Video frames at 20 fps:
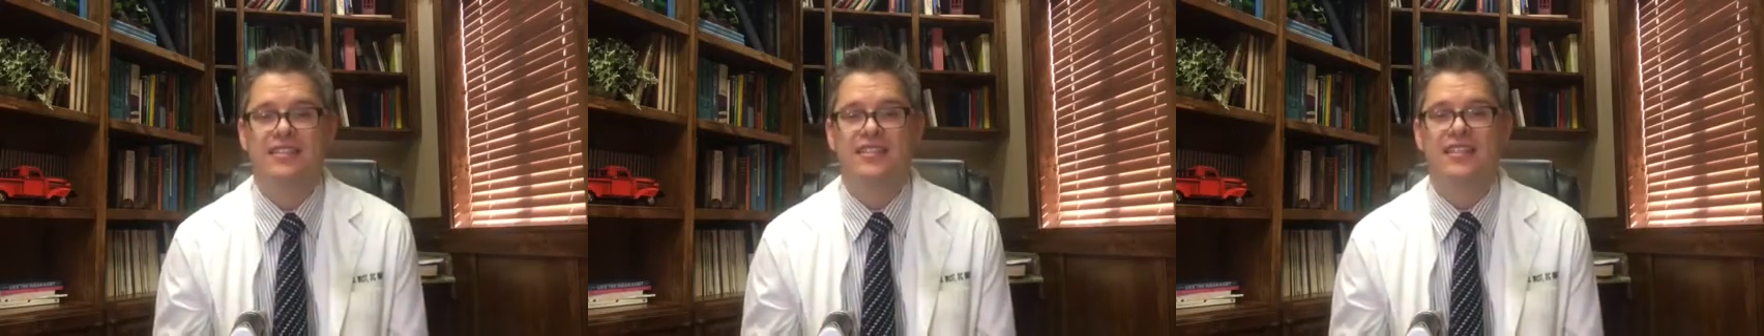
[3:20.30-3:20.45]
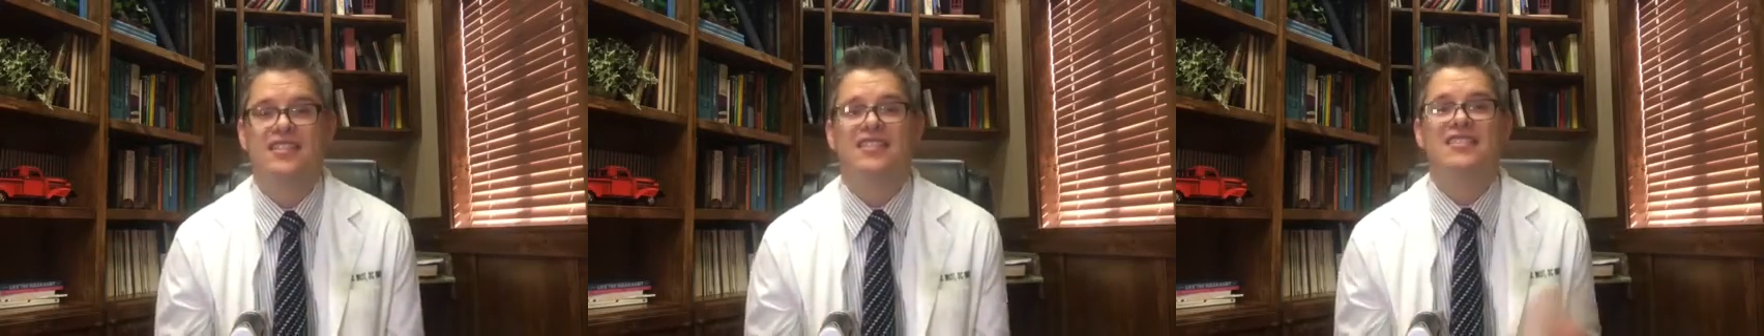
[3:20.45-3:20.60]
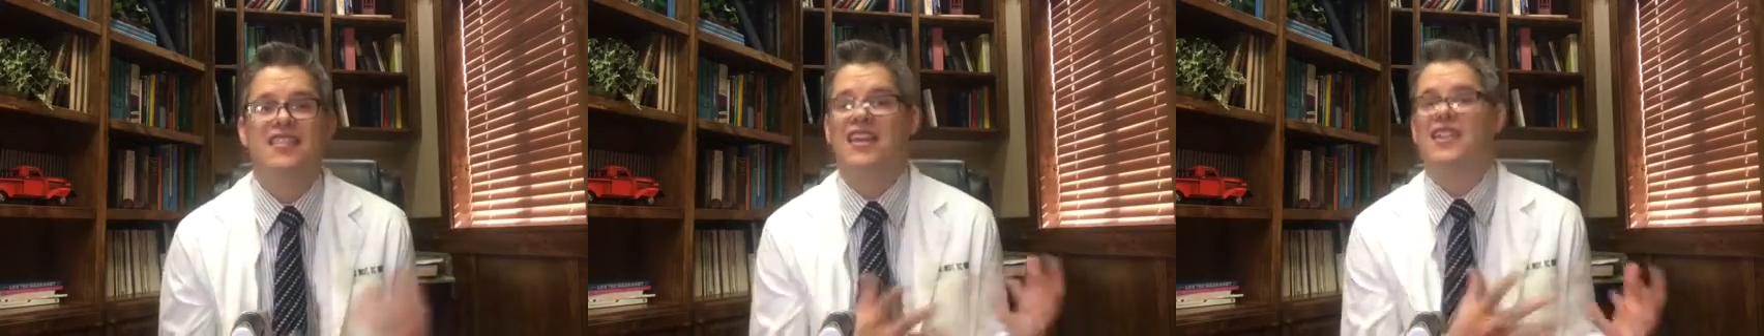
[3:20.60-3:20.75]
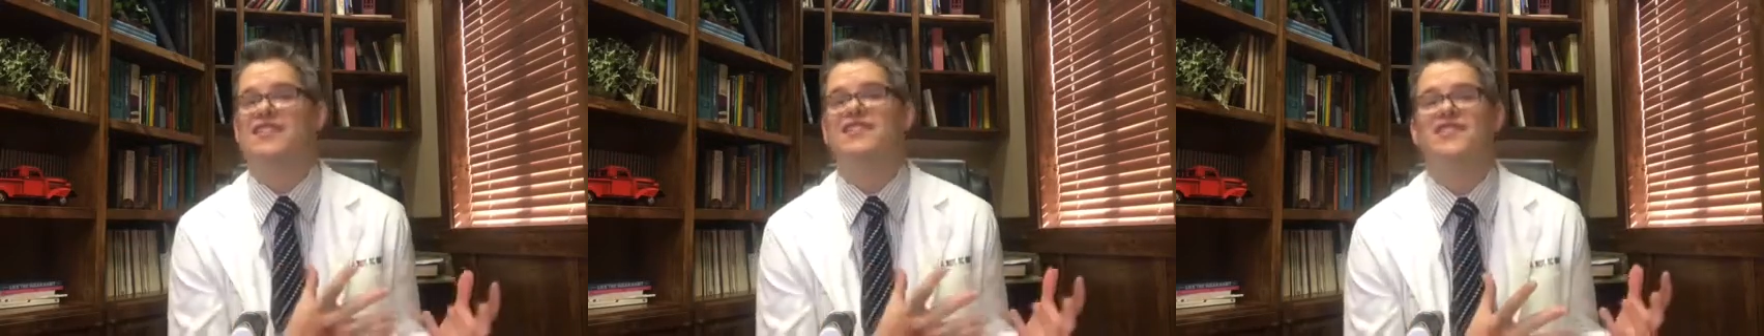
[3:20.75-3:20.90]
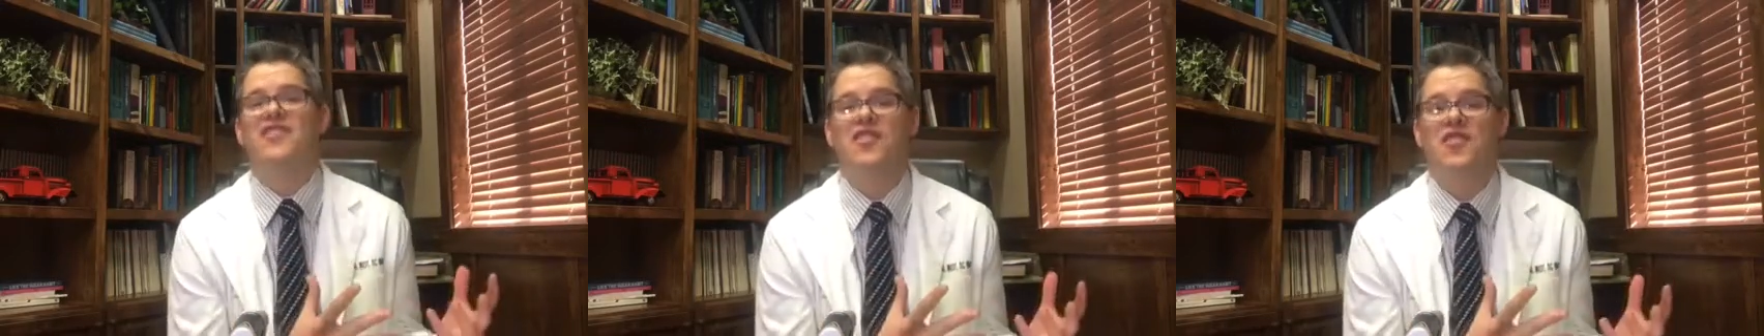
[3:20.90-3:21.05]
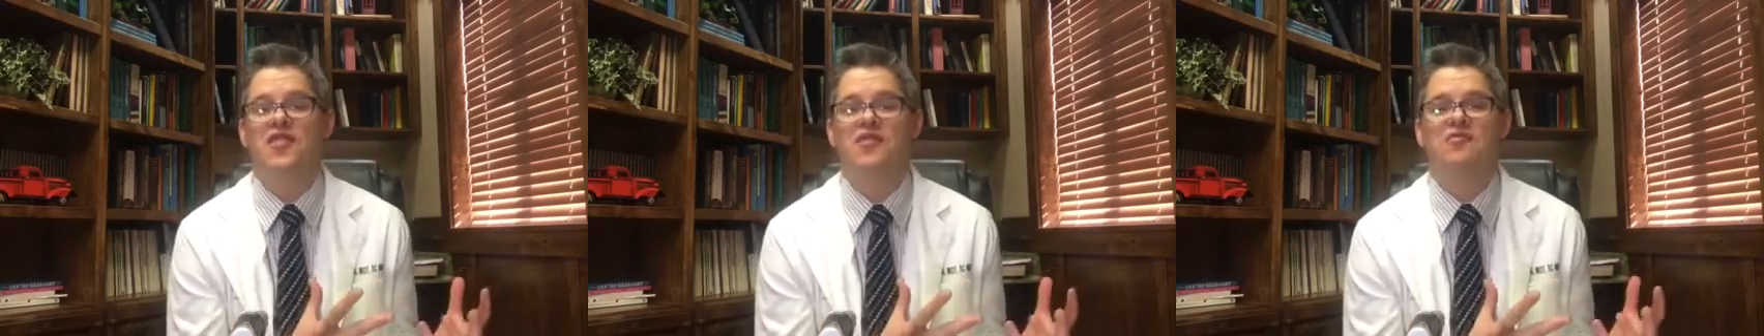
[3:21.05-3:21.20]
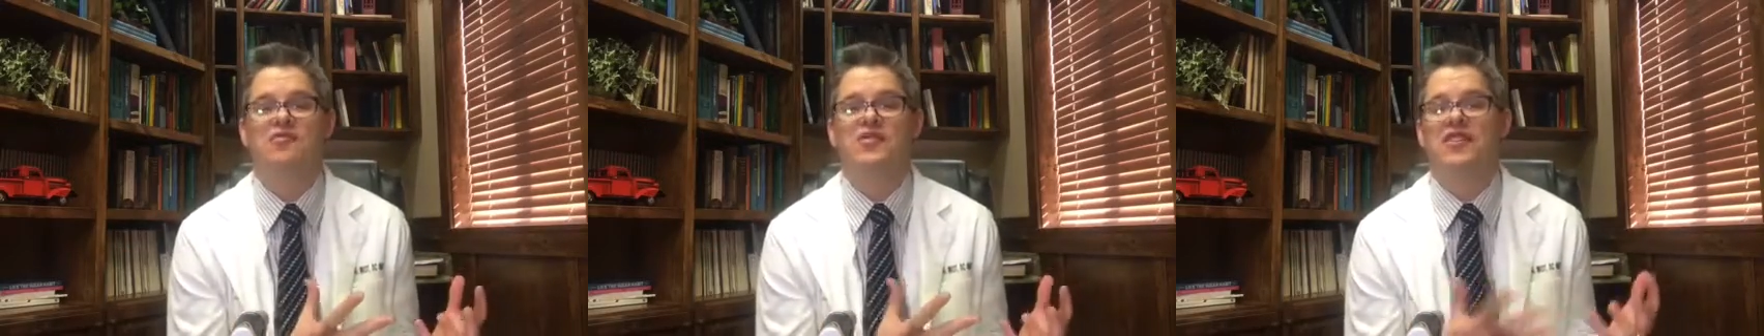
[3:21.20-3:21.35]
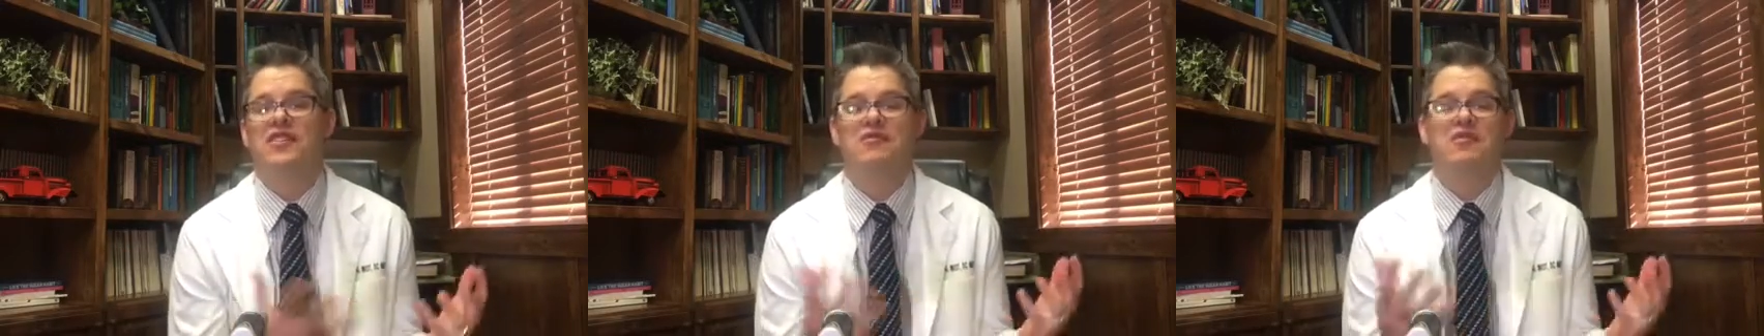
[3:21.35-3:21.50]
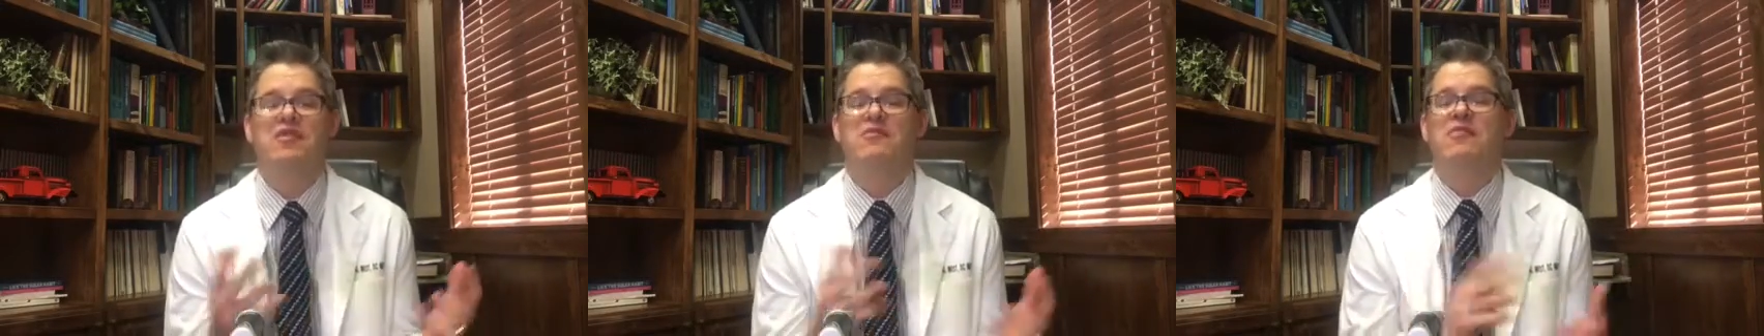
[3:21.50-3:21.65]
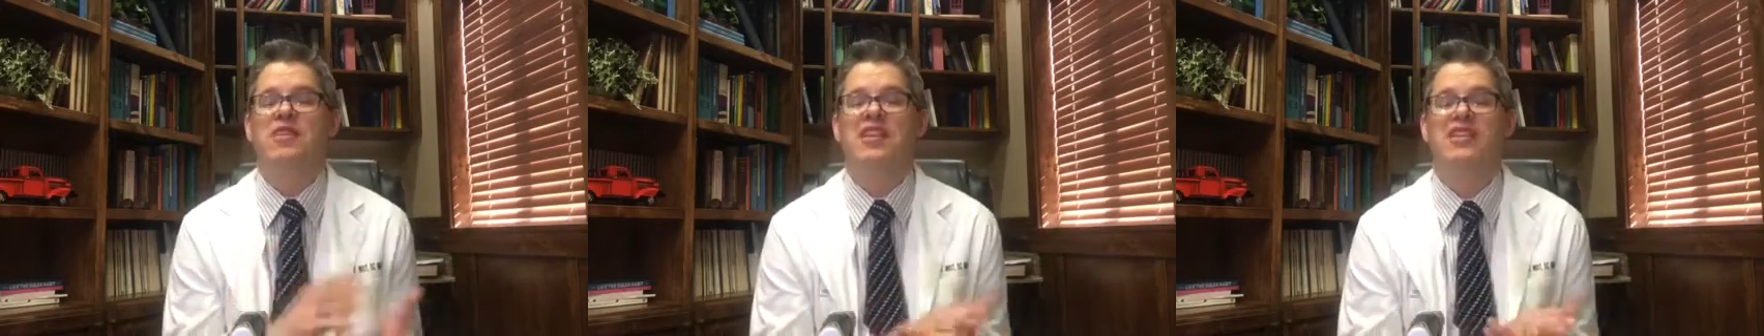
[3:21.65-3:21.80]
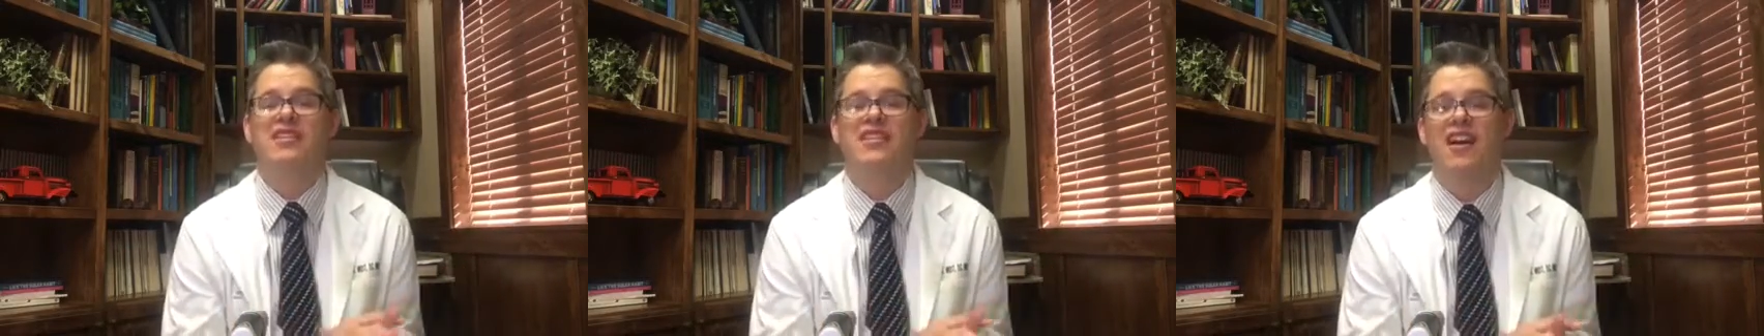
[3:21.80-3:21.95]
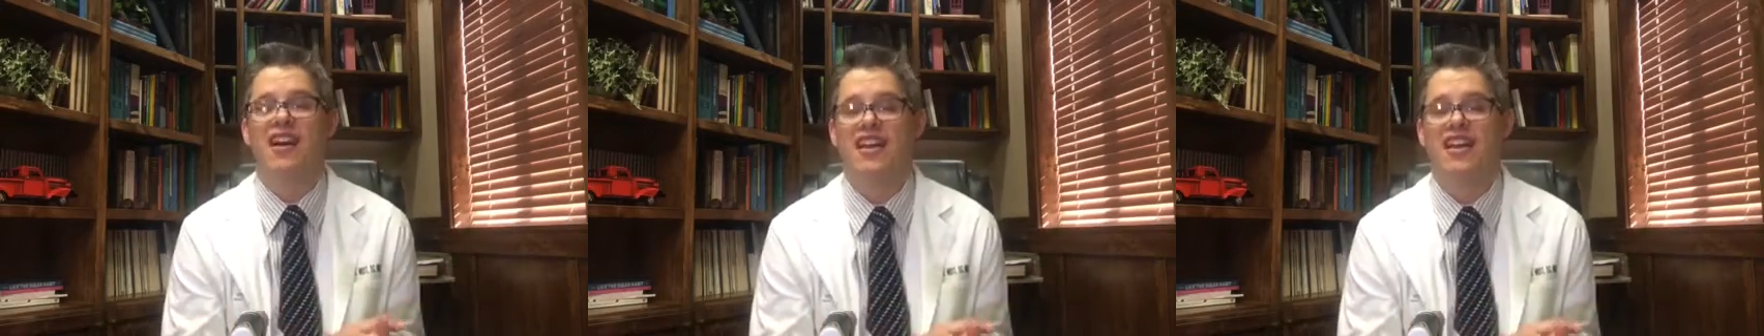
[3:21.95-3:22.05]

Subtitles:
It sent us home. We've been in